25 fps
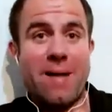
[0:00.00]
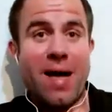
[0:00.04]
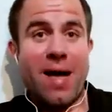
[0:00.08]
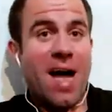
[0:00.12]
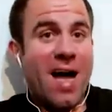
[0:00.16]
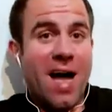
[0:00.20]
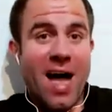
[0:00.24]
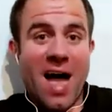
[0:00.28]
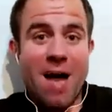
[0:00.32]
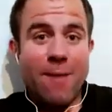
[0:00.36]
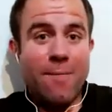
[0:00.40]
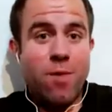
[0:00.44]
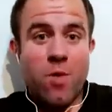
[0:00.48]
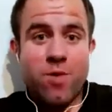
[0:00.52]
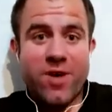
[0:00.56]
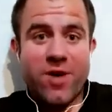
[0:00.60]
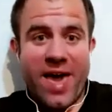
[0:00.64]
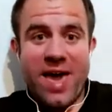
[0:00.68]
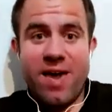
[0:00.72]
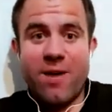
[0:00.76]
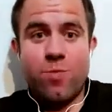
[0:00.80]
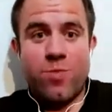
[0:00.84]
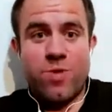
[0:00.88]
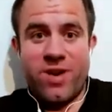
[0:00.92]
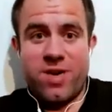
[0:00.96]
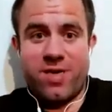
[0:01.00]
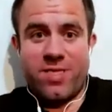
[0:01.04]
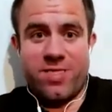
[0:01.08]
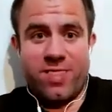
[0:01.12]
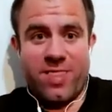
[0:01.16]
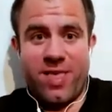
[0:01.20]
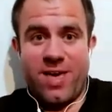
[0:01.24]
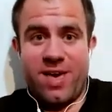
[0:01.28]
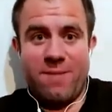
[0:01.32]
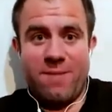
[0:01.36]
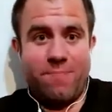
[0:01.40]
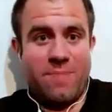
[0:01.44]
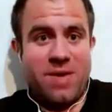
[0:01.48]
I'm okay with
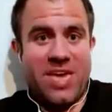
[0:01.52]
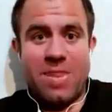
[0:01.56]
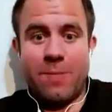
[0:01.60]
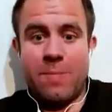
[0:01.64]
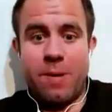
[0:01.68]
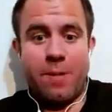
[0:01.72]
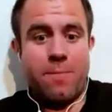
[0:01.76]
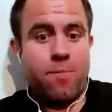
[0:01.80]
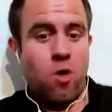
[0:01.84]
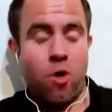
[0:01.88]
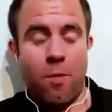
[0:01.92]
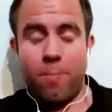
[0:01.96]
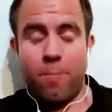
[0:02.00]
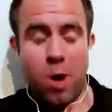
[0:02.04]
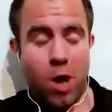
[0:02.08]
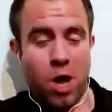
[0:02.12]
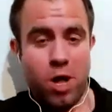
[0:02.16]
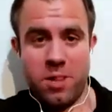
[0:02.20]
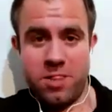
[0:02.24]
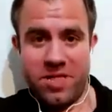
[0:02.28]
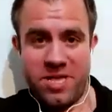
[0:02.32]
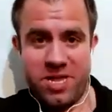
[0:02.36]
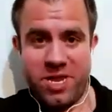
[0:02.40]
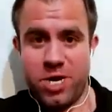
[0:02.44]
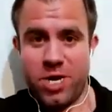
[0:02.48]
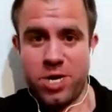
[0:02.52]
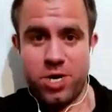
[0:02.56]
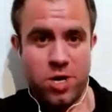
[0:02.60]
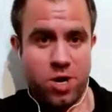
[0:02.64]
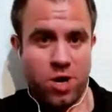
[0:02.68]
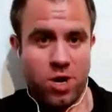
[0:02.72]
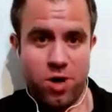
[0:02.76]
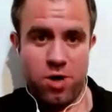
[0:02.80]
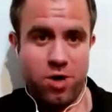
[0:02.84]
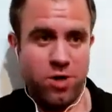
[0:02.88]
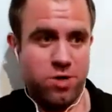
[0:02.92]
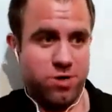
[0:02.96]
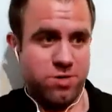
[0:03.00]
like being a bit more polished
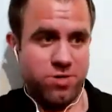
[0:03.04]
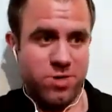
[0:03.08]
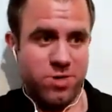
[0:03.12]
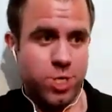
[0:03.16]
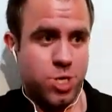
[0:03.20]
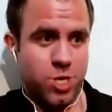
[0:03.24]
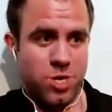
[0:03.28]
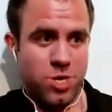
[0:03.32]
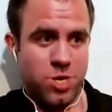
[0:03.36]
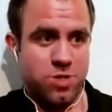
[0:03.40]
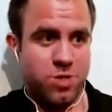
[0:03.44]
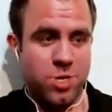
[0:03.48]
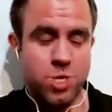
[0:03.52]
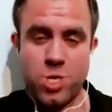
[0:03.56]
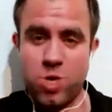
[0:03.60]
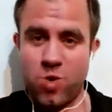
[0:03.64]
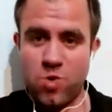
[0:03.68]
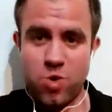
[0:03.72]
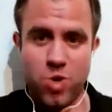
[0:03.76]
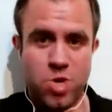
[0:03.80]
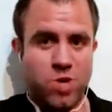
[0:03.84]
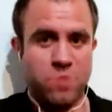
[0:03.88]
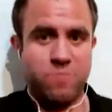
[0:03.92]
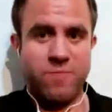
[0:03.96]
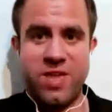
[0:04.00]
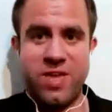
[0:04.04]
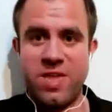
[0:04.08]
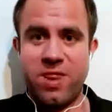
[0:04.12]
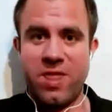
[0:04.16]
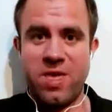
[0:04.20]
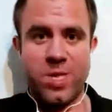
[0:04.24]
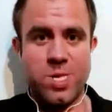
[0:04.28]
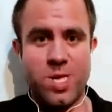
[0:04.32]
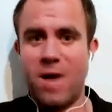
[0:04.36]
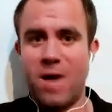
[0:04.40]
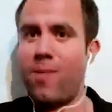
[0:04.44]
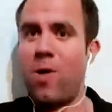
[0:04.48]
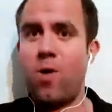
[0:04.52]
on certain social
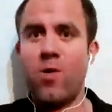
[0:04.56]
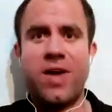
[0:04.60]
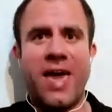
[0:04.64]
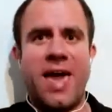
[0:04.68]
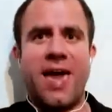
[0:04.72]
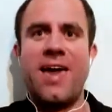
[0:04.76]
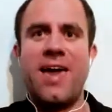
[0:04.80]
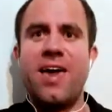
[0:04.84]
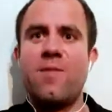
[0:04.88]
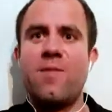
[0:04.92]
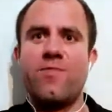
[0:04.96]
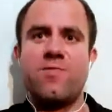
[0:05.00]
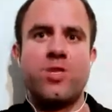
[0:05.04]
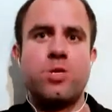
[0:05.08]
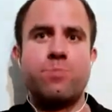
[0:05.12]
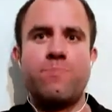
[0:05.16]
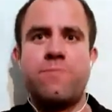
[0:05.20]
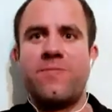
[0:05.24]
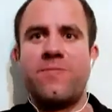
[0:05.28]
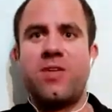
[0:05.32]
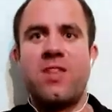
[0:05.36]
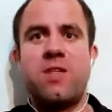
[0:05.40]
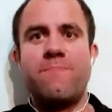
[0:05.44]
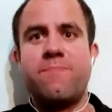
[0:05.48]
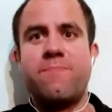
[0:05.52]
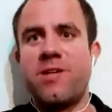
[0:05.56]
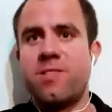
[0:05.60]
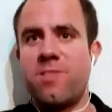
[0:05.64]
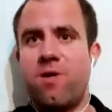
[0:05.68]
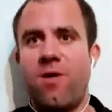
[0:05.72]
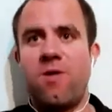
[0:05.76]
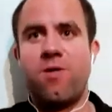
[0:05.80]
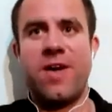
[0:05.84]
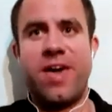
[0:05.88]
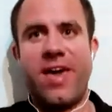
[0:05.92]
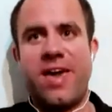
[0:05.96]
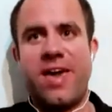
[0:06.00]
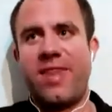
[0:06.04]
medias. I'm okay with spending a bit
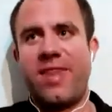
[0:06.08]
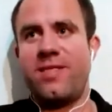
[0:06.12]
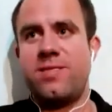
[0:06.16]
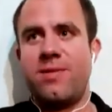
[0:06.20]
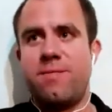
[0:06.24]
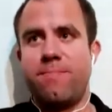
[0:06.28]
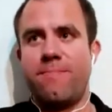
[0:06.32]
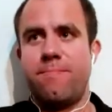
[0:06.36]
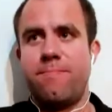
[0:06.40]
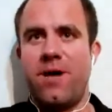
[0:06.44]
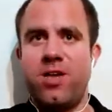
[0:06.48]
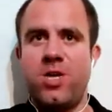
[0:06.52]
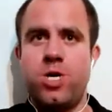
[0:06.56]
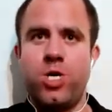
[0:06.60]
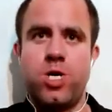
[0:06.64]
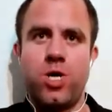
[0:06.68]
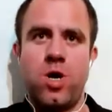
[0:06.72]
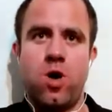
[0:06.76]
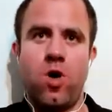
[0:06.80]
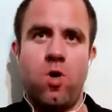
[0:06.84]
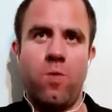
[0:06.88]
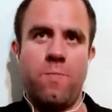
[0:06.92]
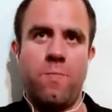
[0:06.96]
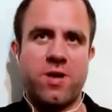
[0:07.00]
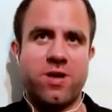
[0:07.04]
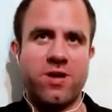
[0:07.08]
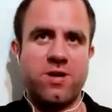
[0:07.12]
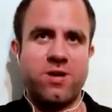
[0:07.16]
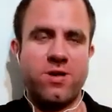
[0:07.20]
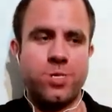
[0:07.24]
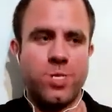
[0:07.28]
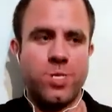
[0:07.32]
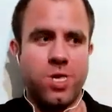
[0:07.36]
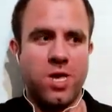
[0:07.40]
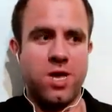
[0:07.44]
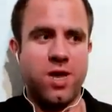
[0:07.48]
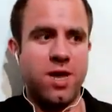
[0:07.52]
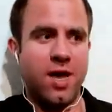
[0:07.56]
longer editing my show
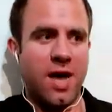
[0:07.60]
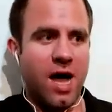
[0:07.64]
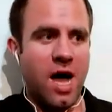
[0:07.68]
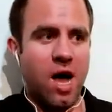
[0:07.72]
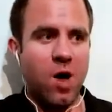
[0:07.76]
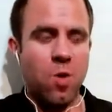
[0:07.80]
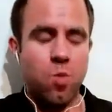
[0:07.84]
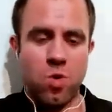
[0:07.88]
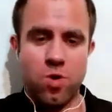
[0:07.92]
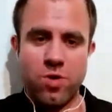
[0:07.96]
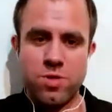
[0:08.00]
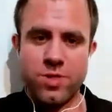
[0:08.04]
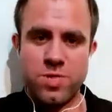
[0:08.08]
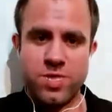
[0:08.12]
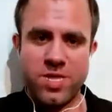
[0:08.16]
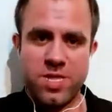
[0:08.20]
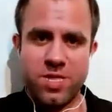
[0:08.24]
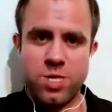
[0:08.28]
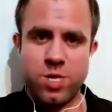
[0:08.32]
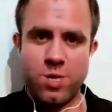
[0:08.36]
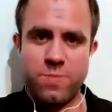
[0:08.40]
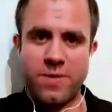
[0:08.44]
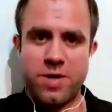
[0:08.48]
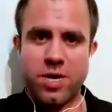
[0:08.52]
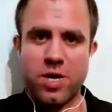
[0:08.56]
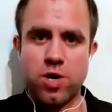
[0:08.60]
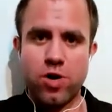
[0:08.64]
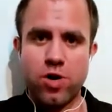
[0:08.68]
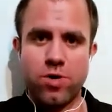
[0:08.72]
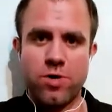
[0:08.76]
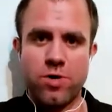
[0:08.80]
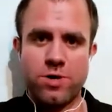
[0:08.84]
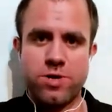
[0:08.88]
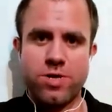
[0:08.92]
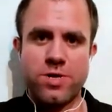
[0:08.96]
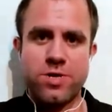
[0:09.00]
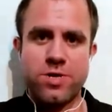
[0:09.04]
because I want it to be good.